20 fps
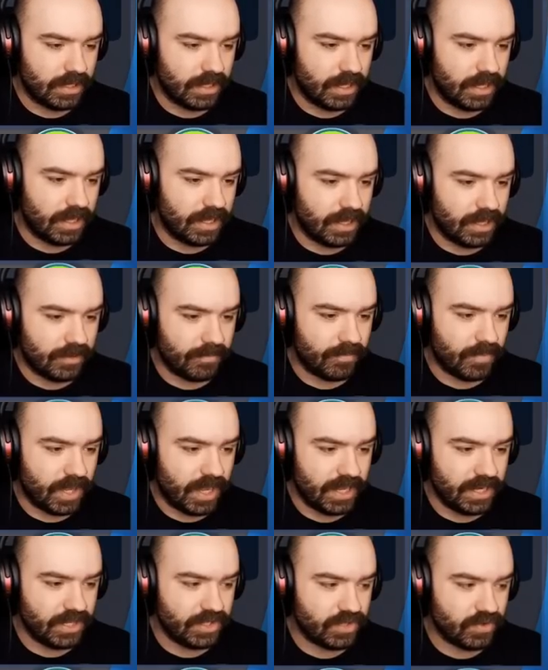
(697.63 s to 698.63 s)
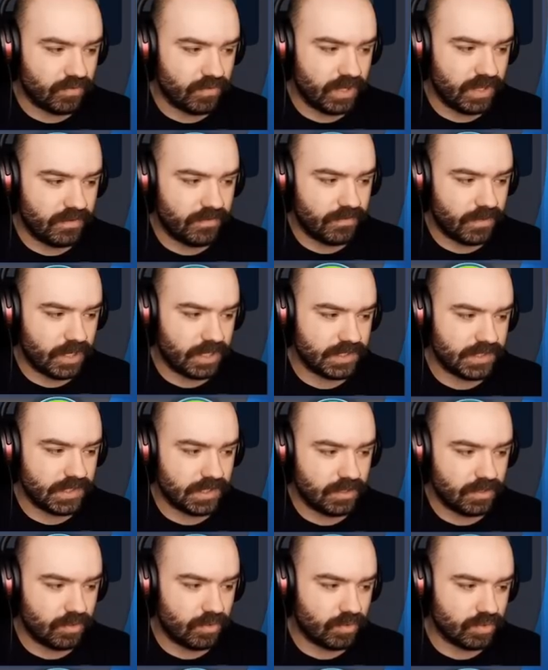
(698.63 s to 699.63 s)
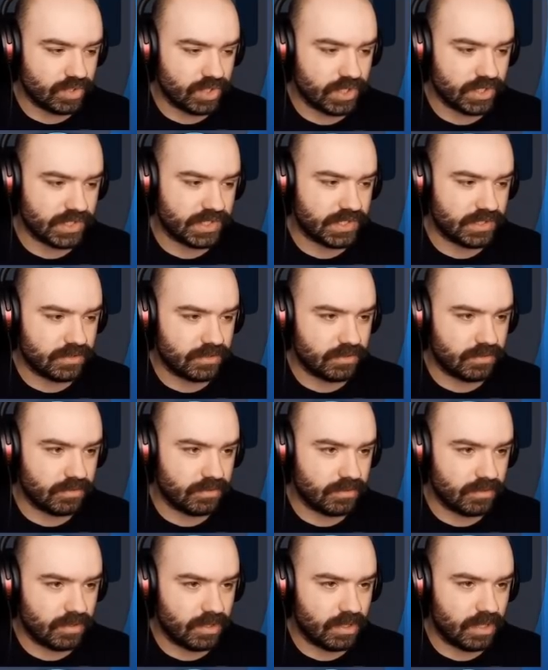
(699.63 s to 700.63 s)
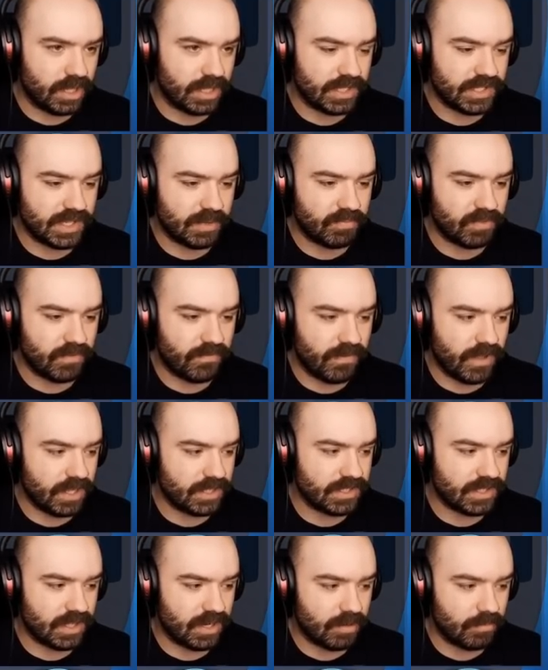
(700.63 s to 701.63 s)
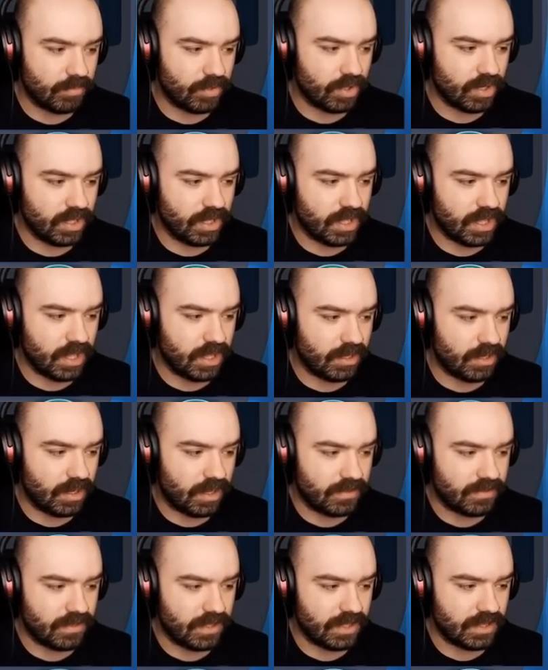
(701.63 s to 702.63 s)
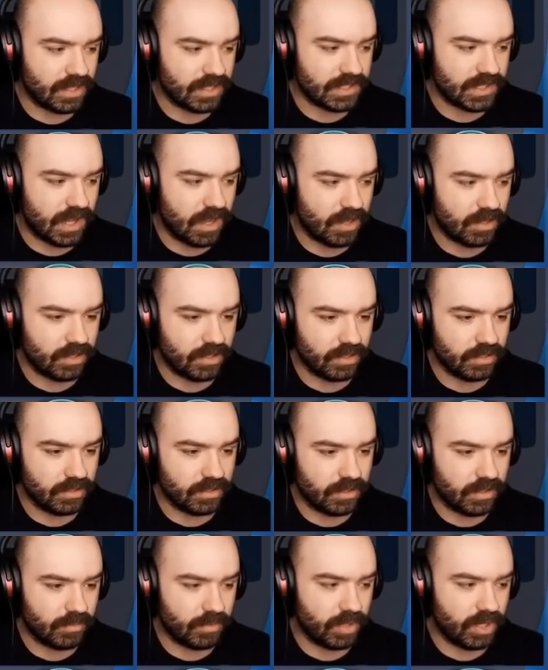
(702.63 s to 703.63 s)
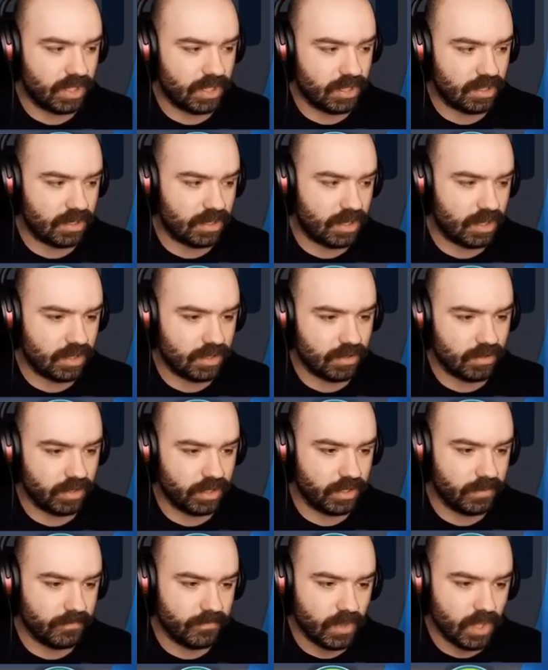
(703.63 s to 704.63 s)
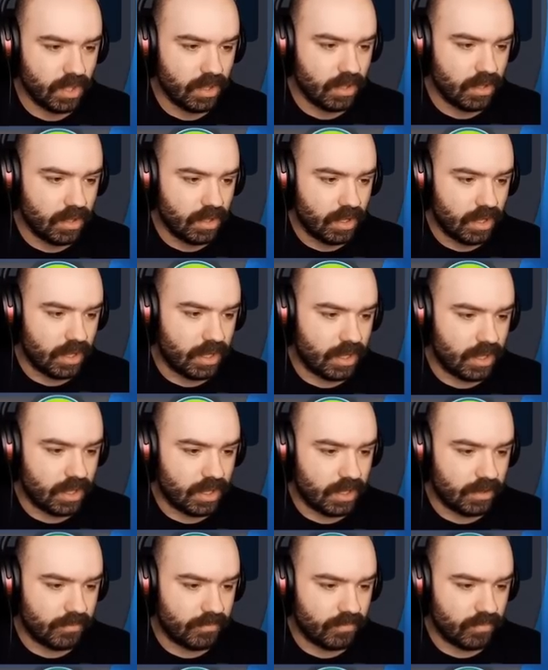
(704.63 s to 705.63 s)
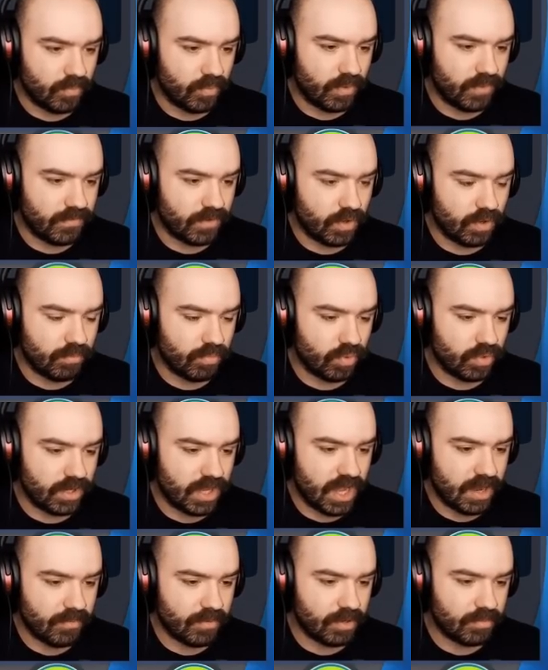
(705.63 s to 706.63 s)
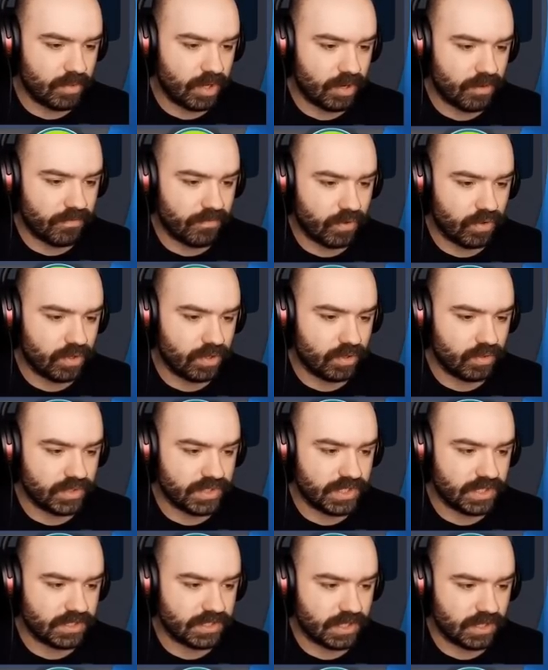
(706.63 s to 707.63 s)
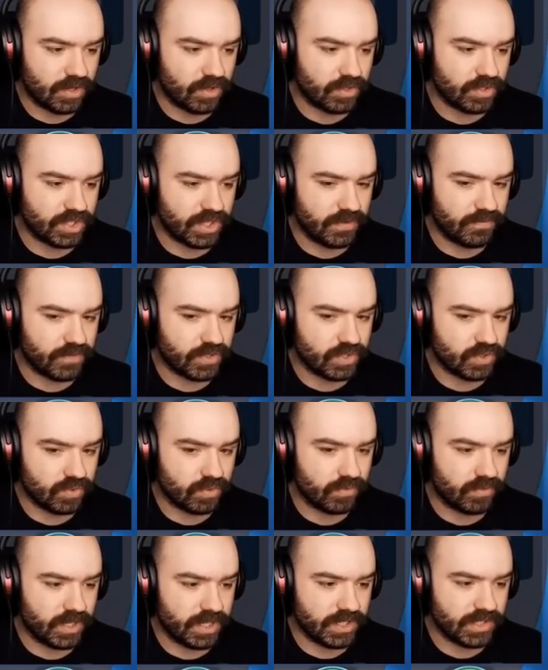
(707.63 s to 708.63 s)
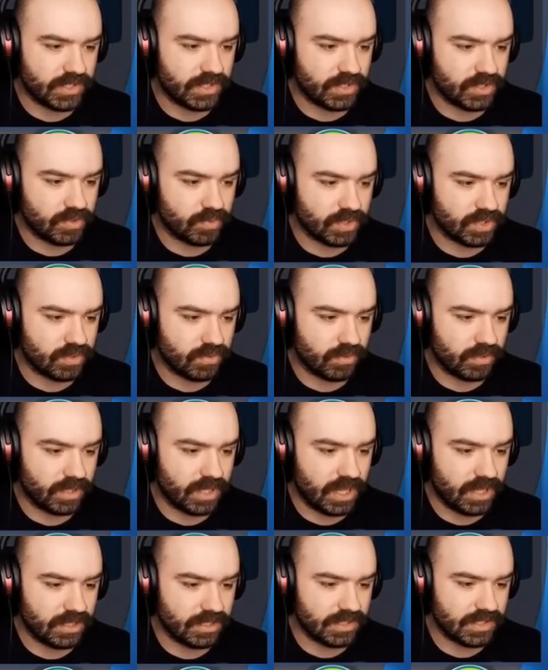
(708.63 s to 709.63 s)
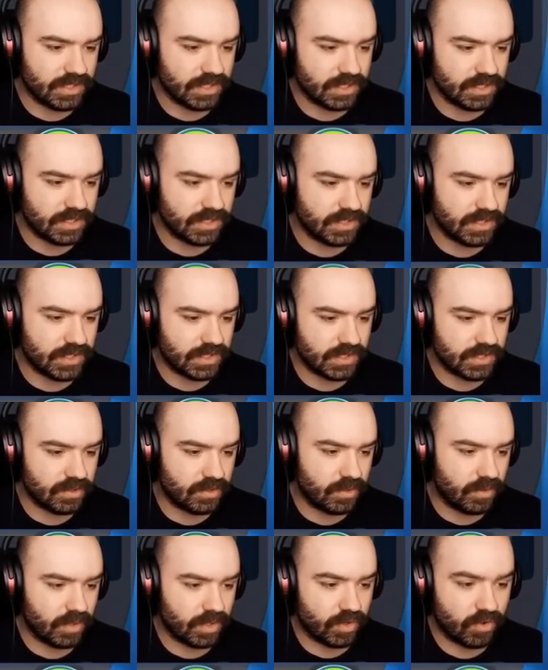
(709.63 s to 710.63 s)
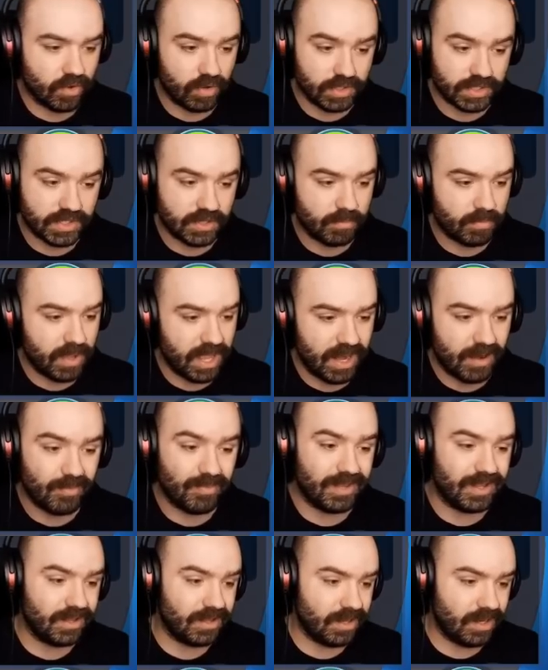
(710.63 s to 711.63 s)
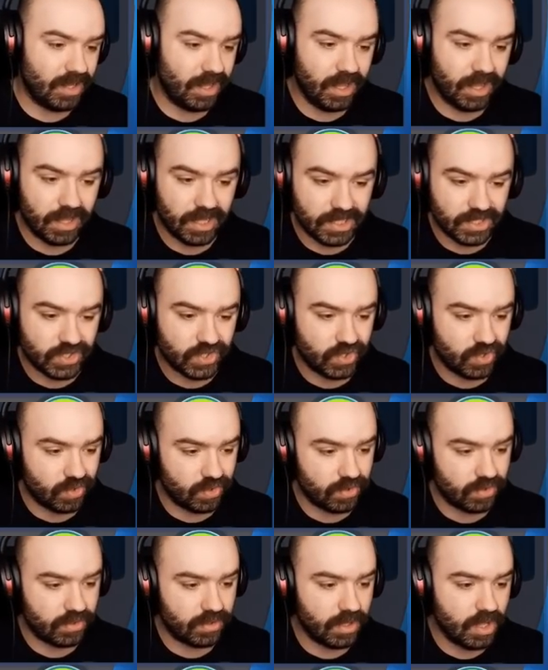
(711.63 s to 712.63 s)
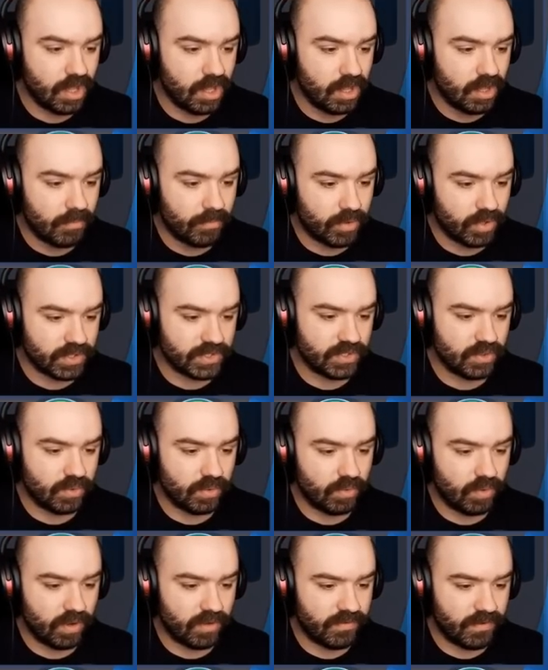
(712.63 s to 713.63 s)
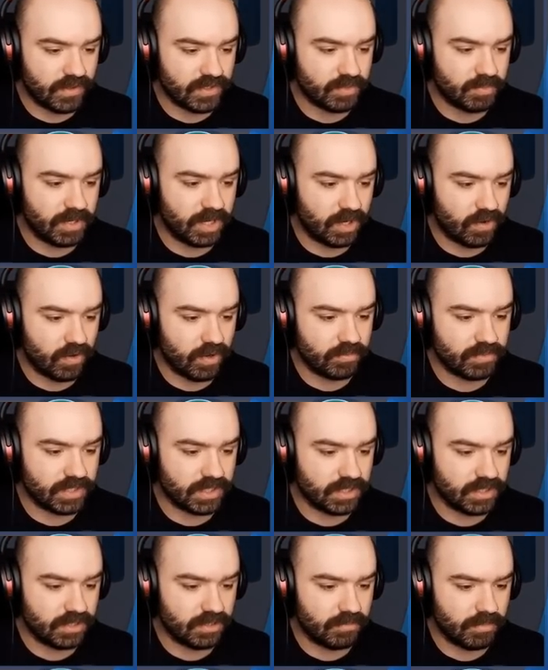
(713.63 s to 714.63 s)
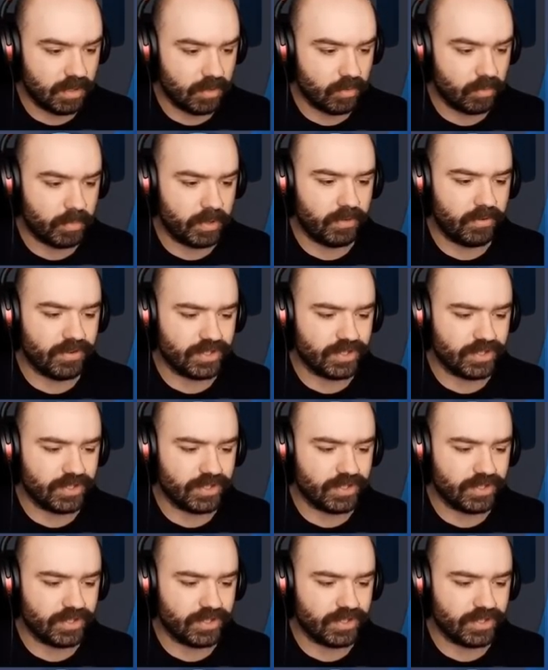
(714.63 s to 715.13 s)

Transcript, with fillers: Um, I need to read faster or just accept the fact that I'm going to get, I think that's hunger. I'm going to get hungry. Um, we have an onboard camera, microphone, and OCR technology for short range situational analysis cross compatibility. That's good. Personal and work files have been encrypted, may be